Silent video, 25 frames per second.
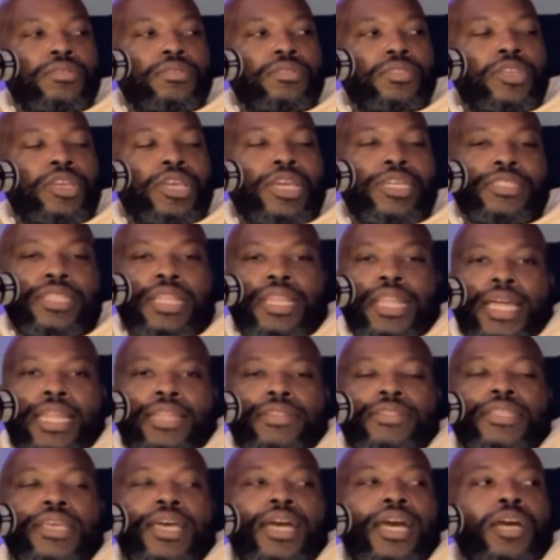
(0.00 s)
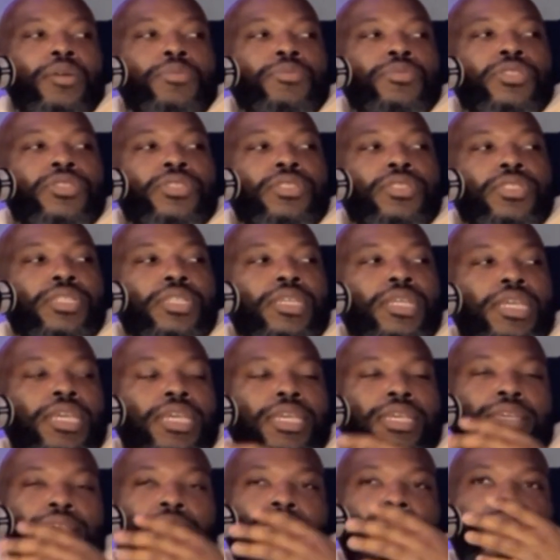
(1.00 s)
Because a lot of times
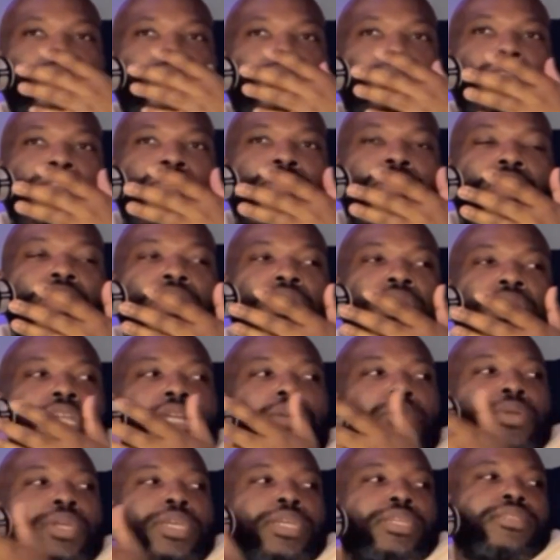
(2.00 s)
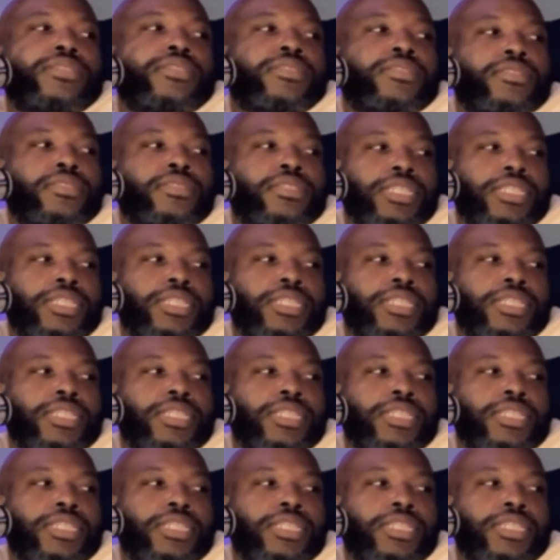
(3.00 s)
the lyrics